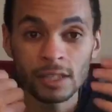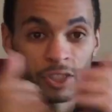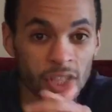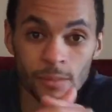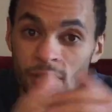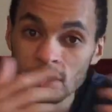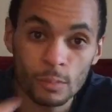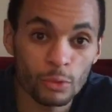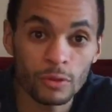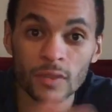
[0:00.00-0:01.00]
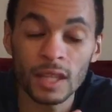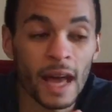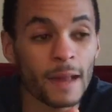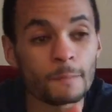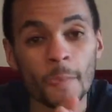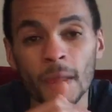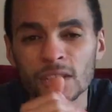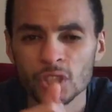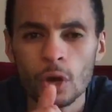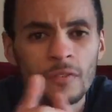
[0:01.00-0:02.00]
Jims has improved a lot.
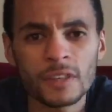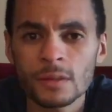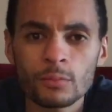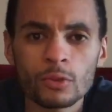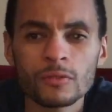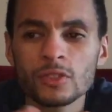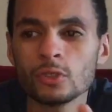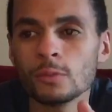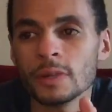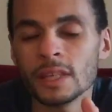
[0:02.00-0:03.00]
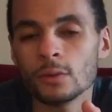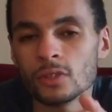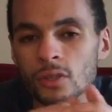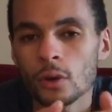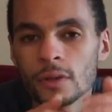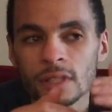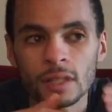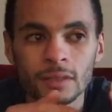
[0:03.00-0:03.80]
Show Off has improved too, but he was always,